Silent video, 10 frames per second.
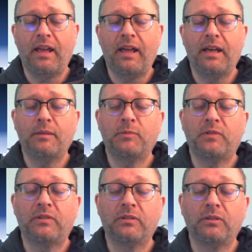
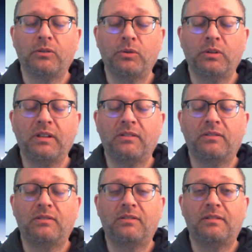absolutely
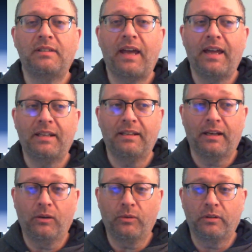
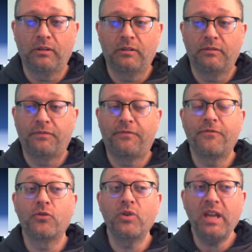standout,
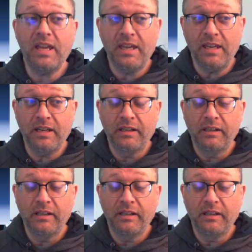free,